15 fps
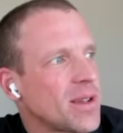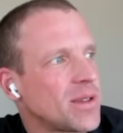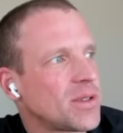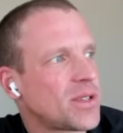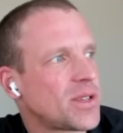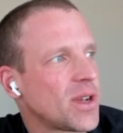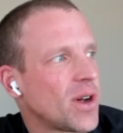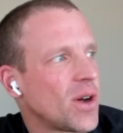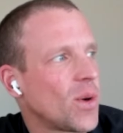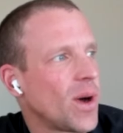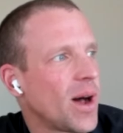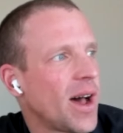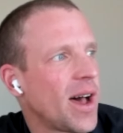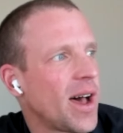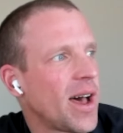So
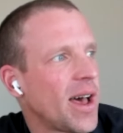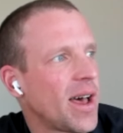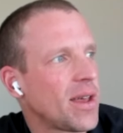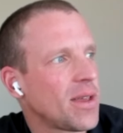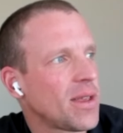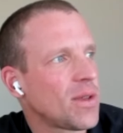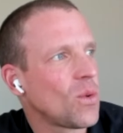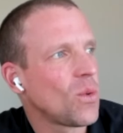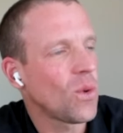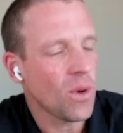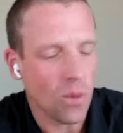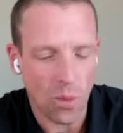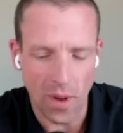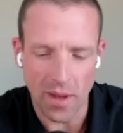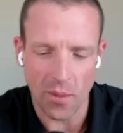
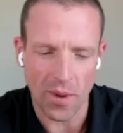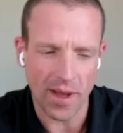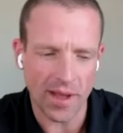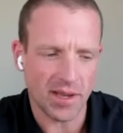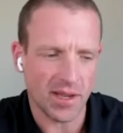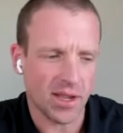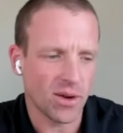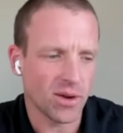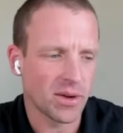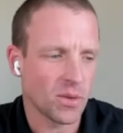what year,